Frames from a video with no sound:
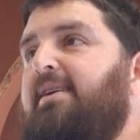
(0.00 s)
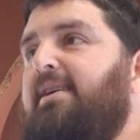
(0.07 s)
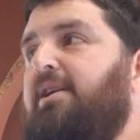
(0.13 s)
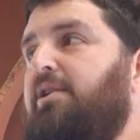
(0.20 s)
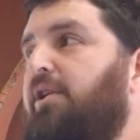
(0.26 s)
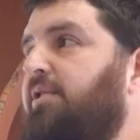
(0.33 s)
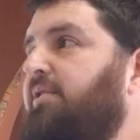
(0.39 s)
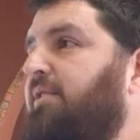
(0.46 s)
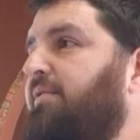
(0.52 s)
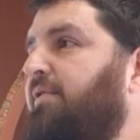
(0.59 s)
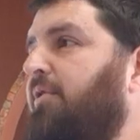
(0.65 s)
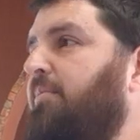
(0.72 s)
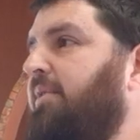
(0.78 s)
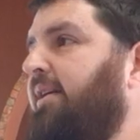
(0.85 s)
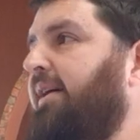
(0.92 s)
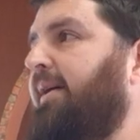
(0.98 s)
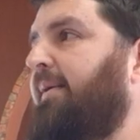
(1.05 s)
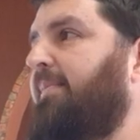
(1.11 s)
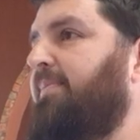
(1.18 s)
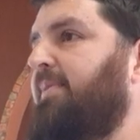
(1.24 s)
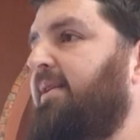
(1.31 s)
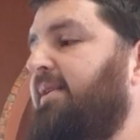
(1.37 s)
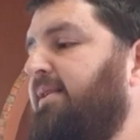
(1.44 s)
He learned it from there.
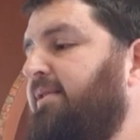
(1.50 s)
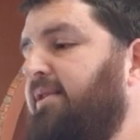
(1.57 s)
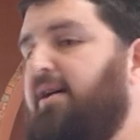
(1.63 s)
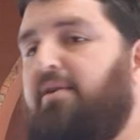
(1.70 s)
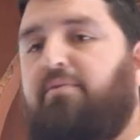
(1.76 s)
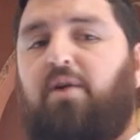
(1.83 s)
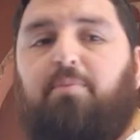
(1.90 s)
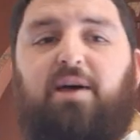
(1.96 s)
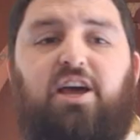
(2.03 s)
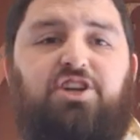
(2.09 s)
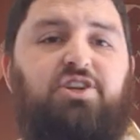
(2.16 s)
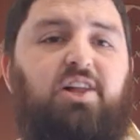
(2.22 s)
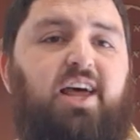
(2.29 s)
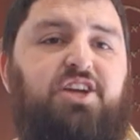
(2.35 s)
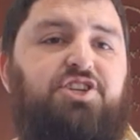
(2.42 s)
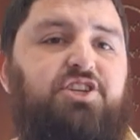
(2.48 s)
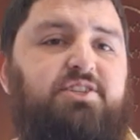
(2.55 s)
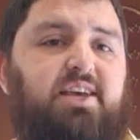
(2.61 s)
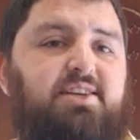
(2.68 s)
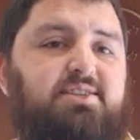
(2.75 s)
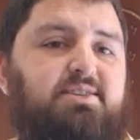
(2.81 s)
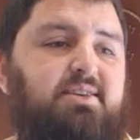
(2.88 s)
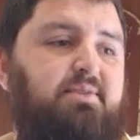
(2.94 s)
Uh, rabbi Heschel actually
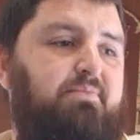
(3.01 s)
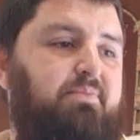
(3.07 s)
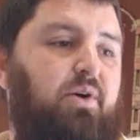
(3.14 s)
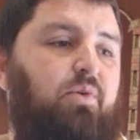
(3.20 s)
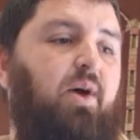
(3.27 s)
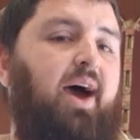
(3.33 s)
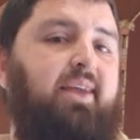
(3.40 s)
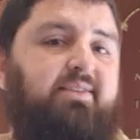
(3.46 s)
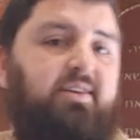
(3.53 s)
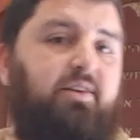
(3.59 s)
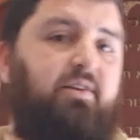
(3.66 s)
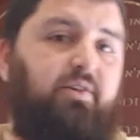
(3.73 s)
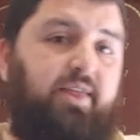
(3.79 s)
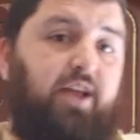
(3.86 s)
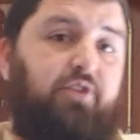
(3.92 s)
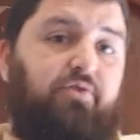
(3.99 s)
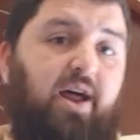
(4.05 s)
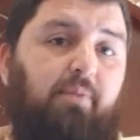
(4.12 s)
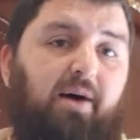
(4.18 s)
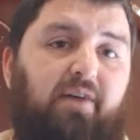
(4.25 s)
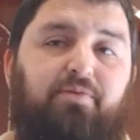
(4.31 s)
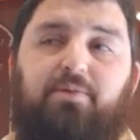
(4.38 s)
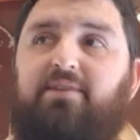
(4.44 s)
says the writer or that rabbi from